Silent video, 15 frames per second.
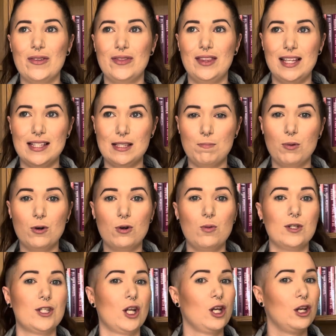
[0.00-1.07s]
this book
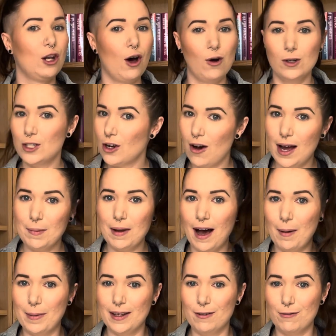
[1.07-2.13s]
was a long time
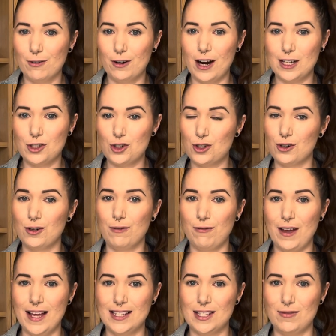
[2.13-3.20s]
coming for us true
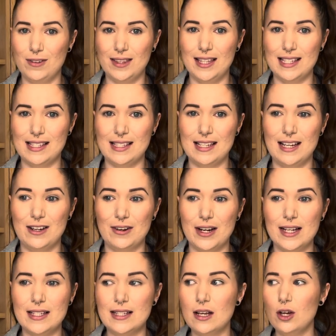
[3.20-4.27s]
fans for this
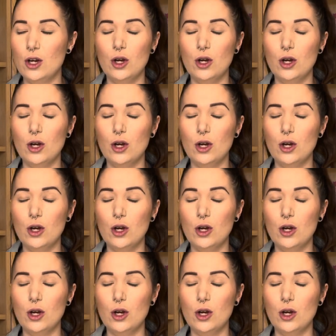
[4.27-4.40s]
series.